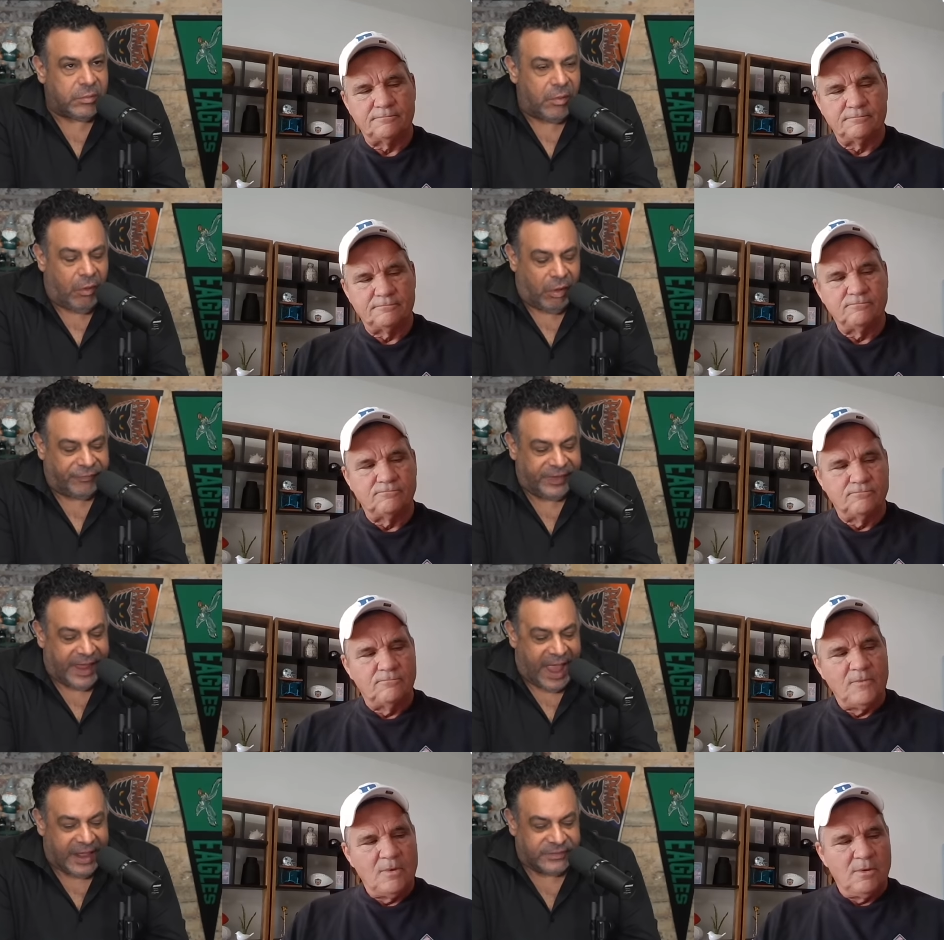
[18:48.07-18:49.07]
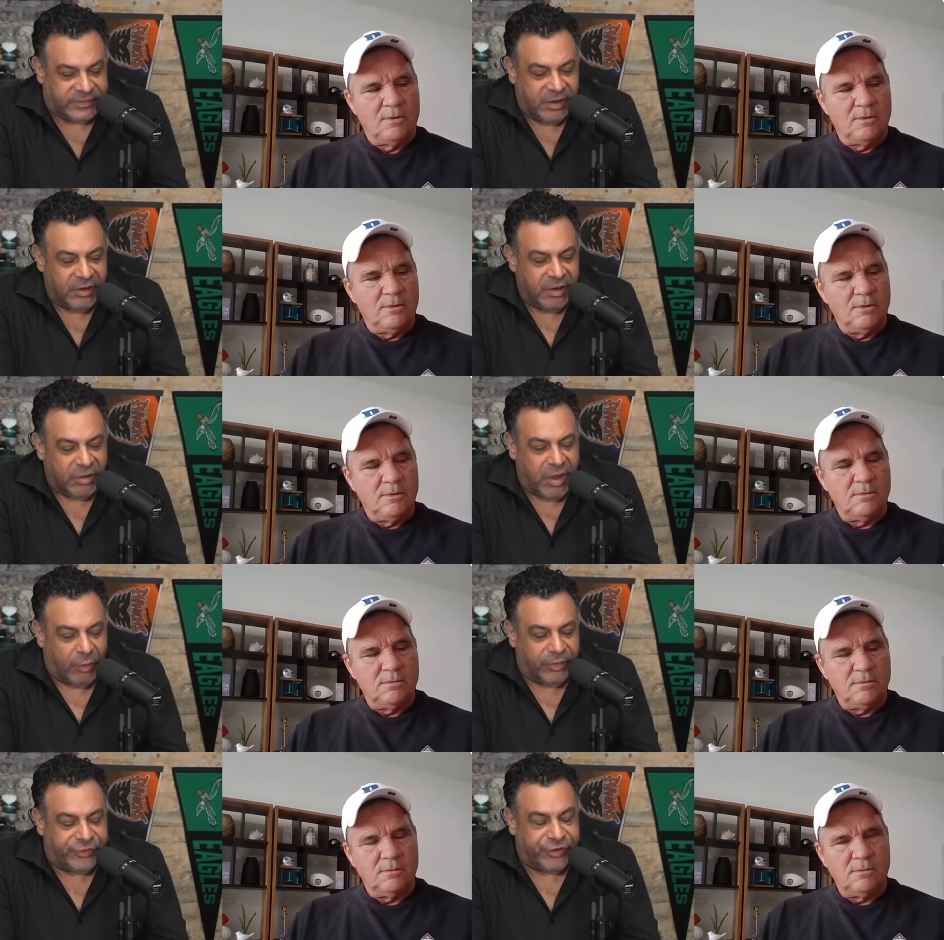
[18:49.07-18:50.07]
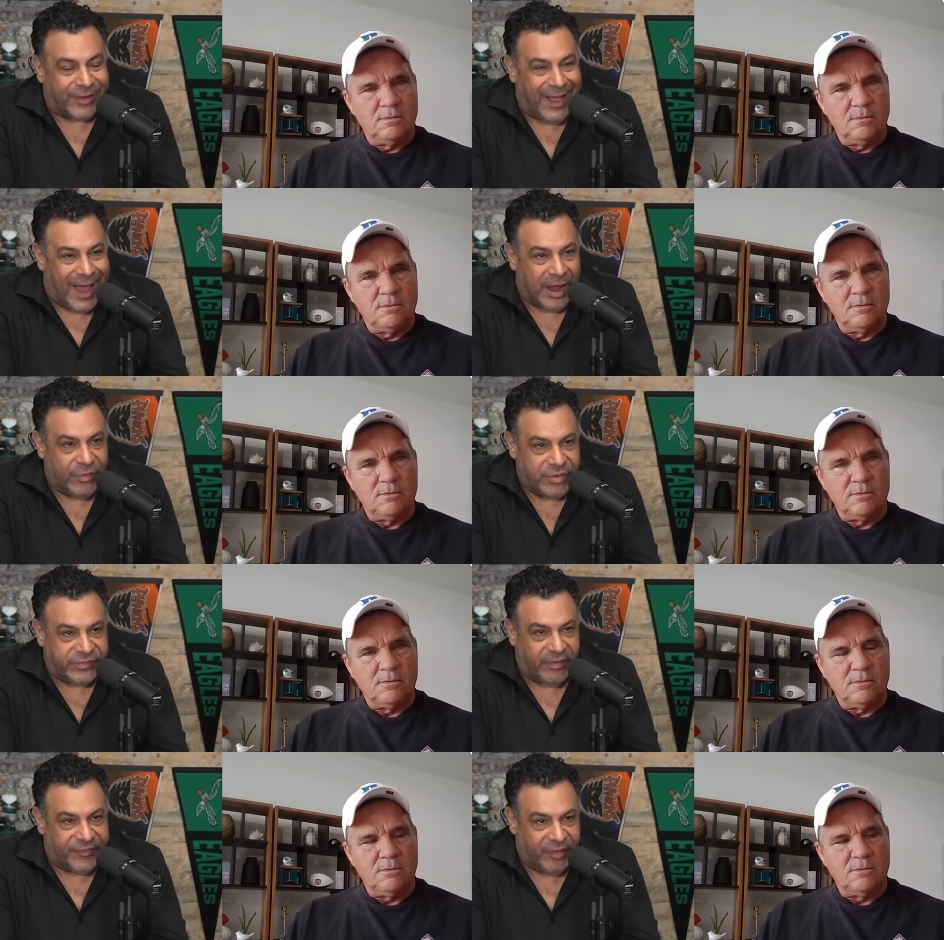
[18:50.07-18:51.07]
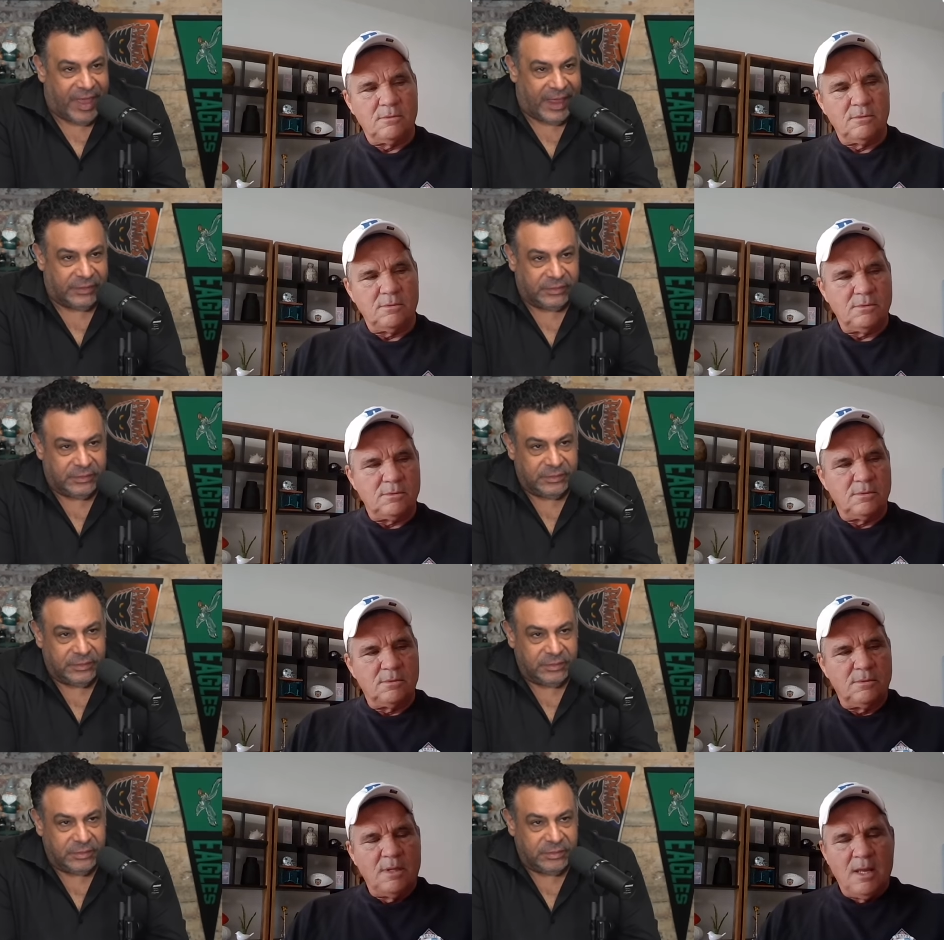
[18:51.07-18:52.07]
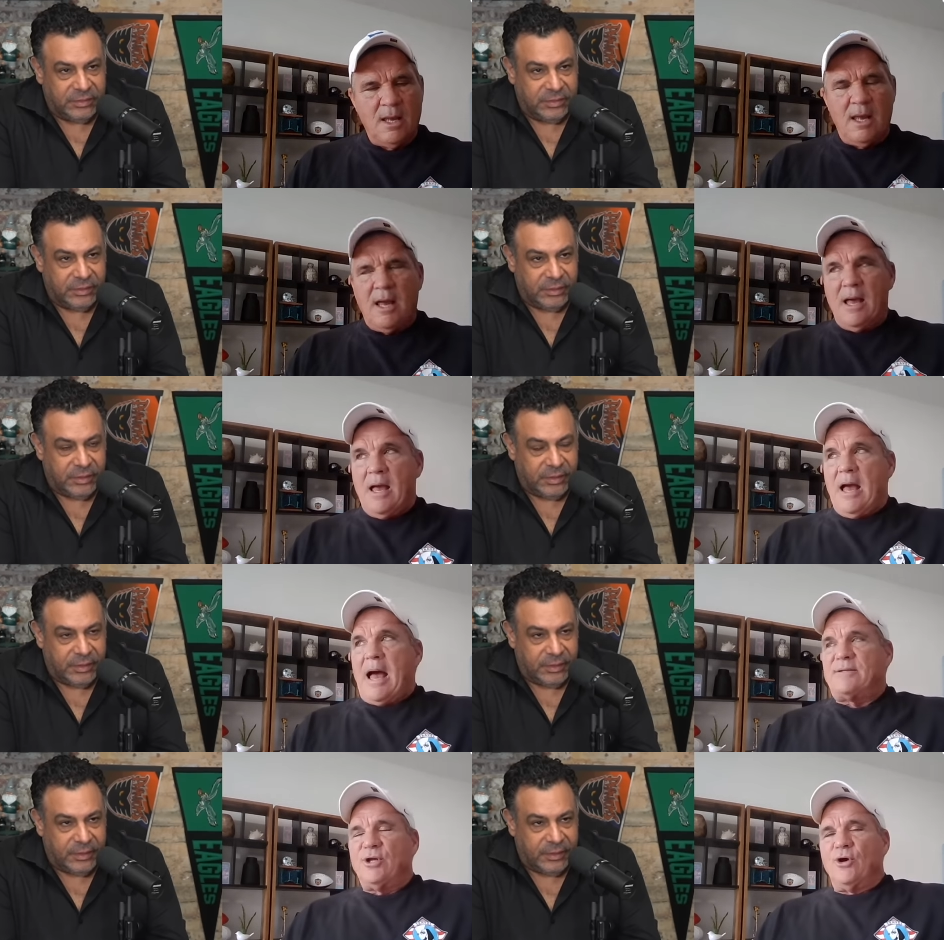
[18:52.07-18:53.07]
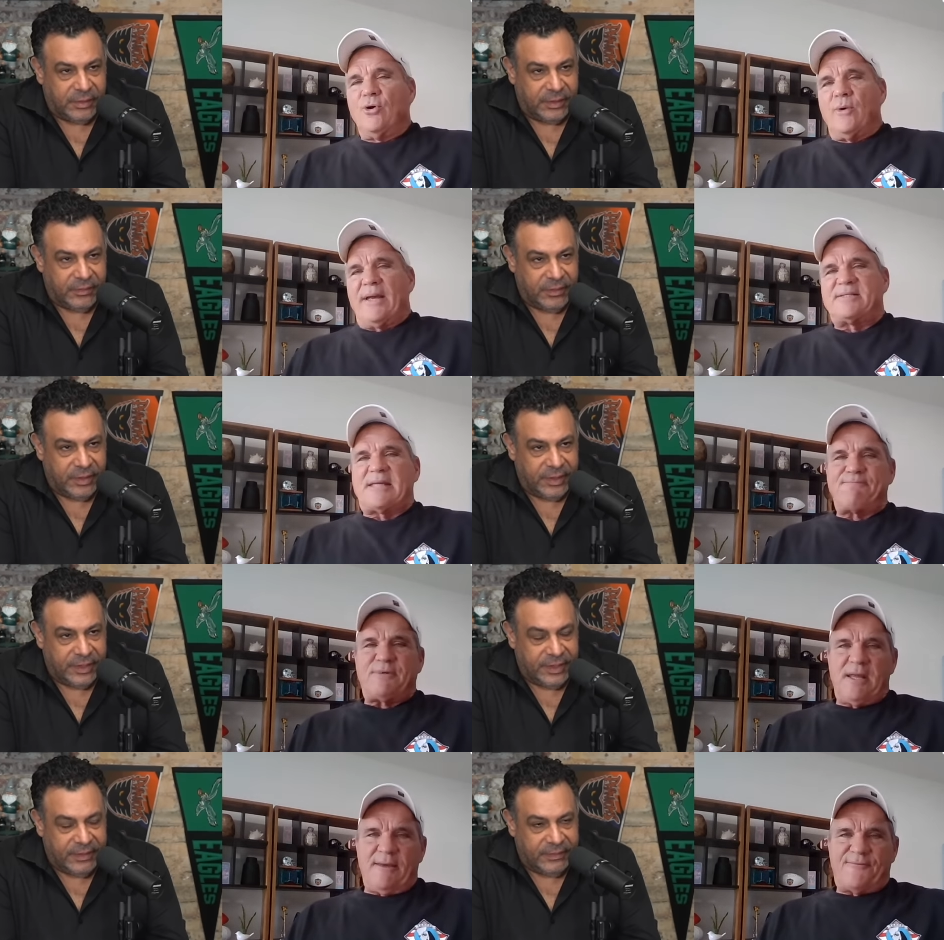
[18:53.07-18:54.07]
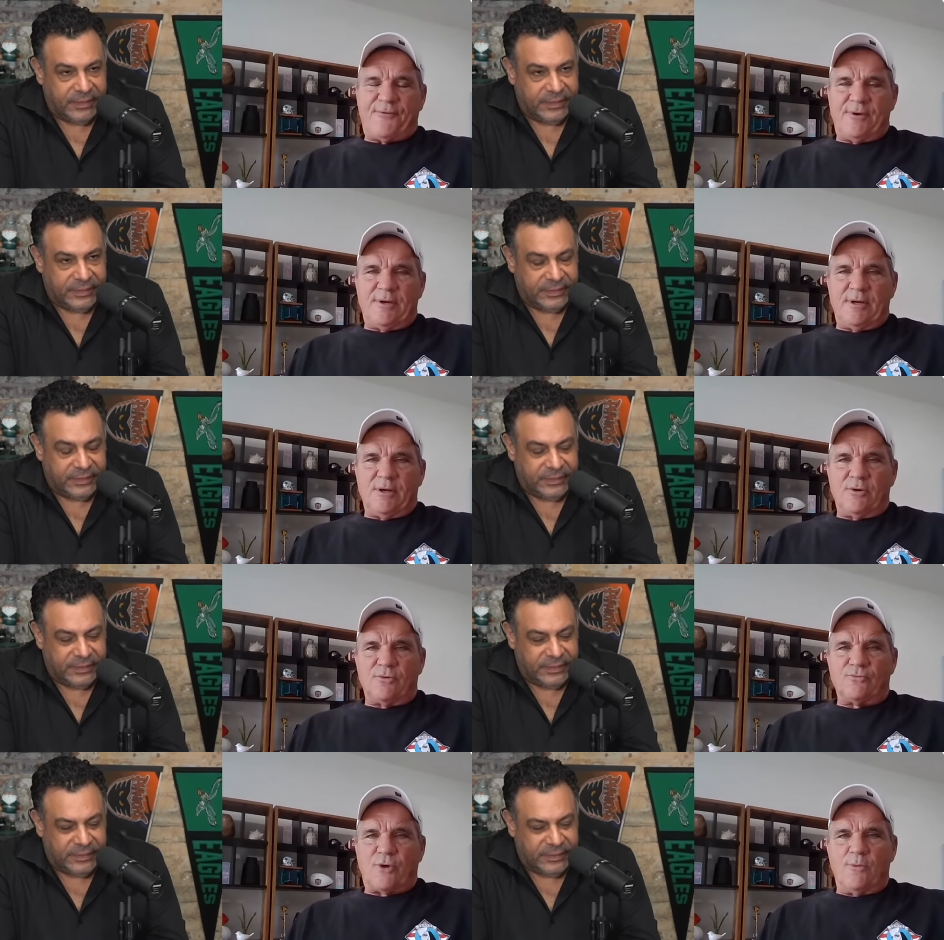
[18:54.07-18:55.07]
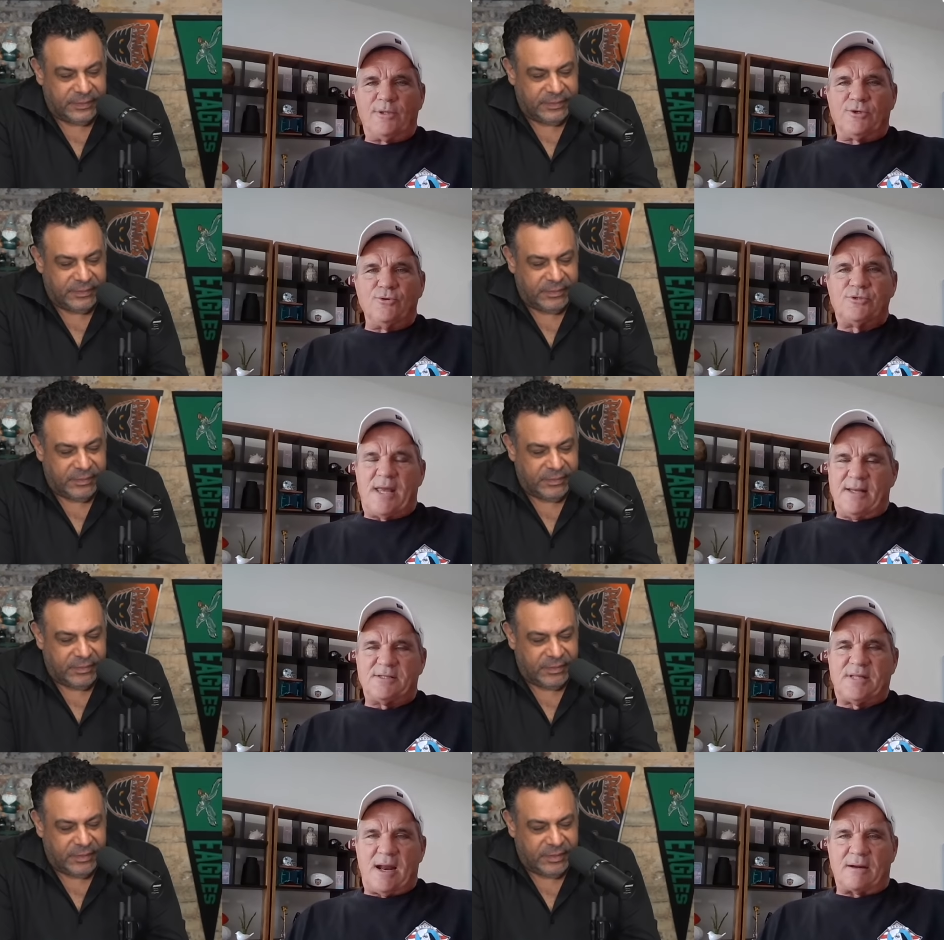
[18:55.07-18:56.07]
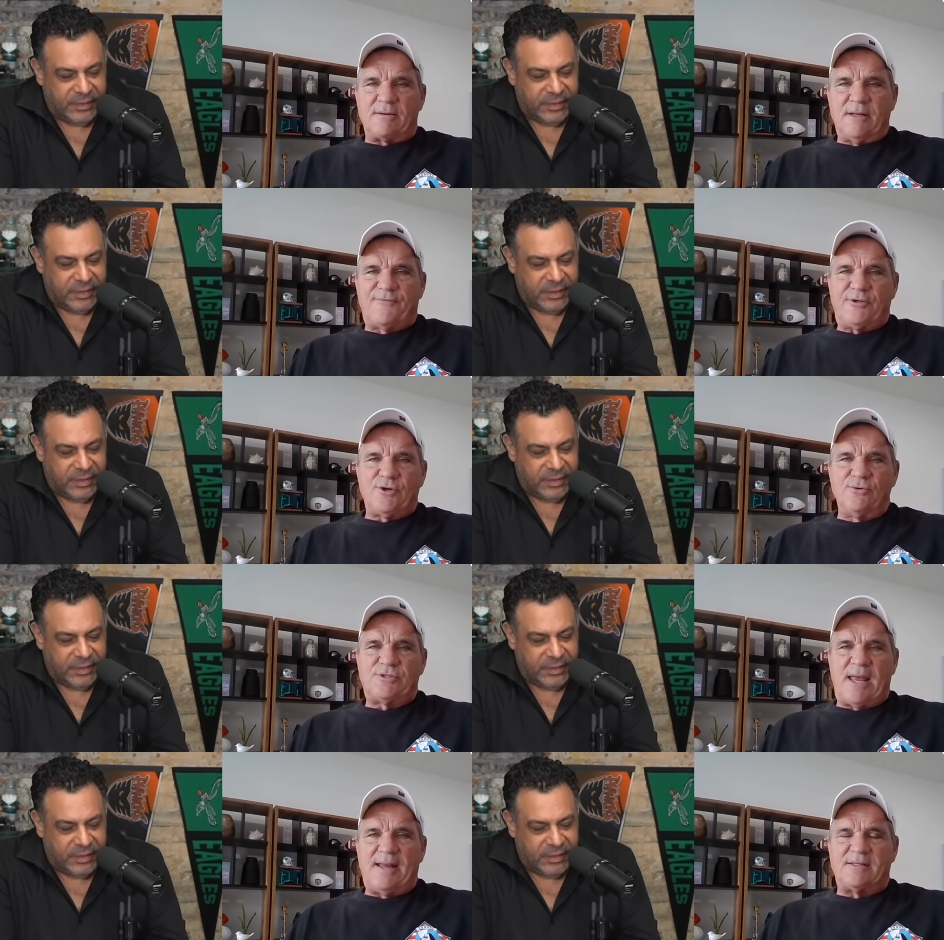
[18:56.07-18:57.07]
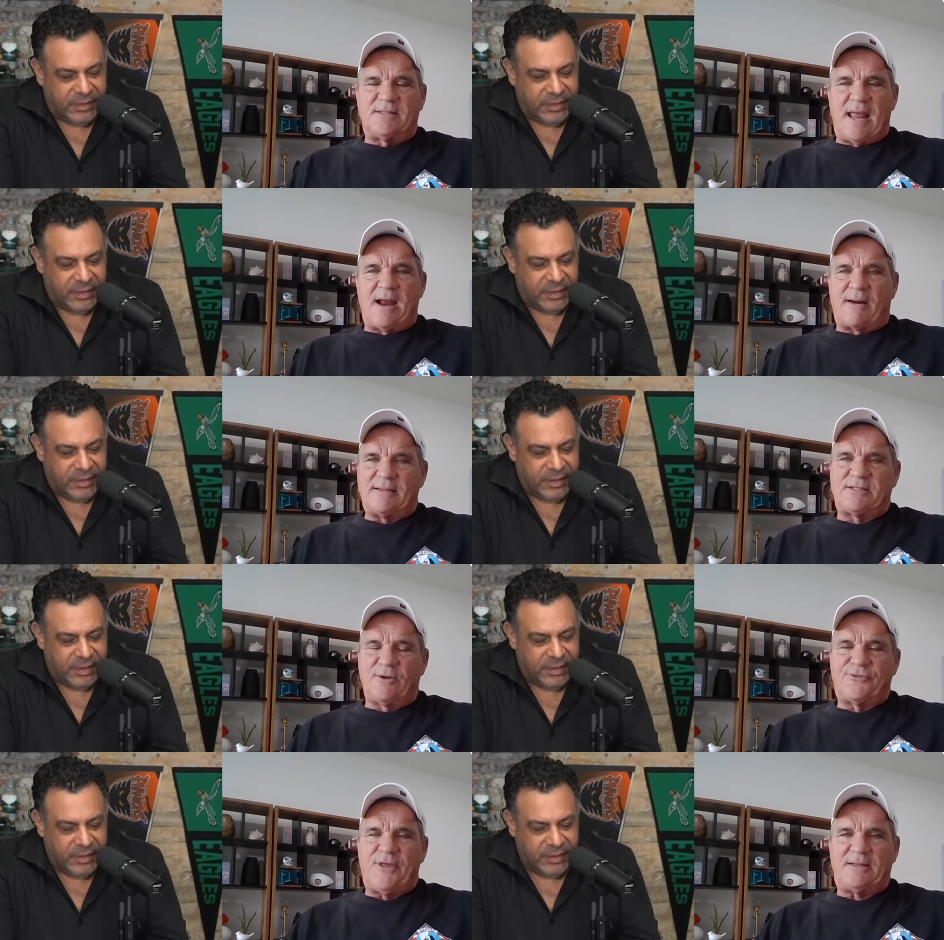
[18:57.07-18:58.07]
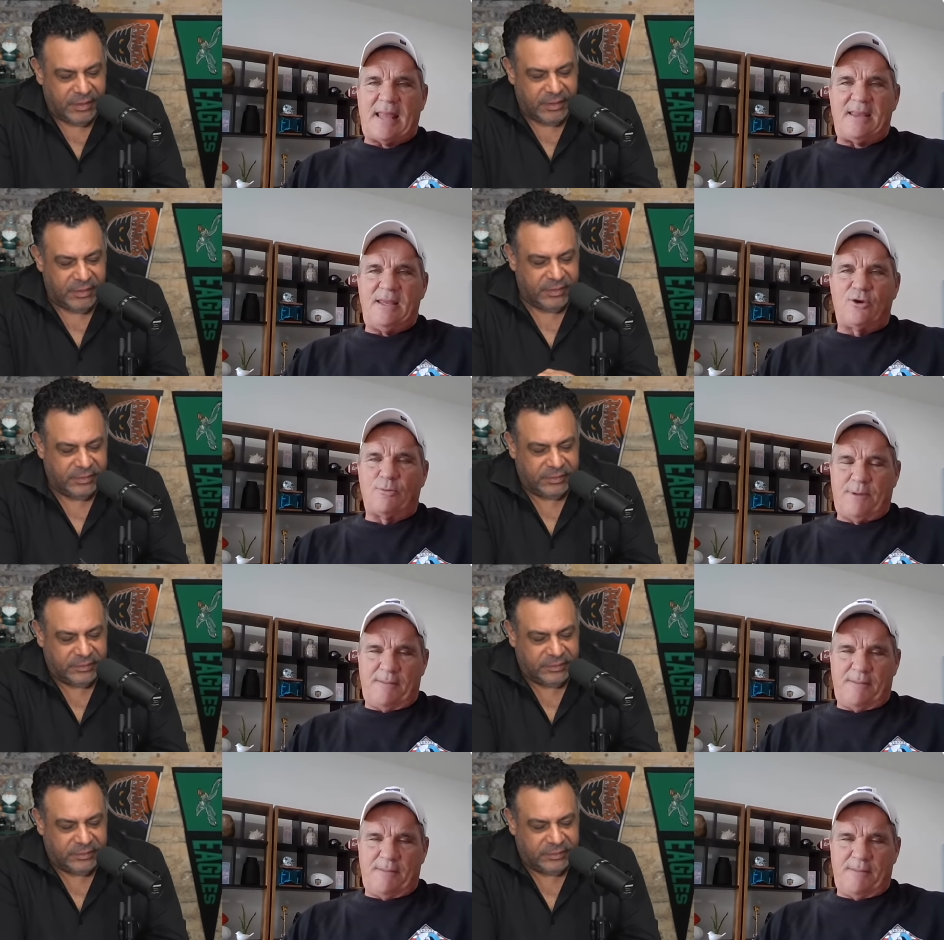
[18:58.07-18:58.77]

Speaker 1: off the edge going to Chicago. You still feel that?
Speaker 2: I do, except if Rome Odunze is there. If Odunze is there, I still think that he could be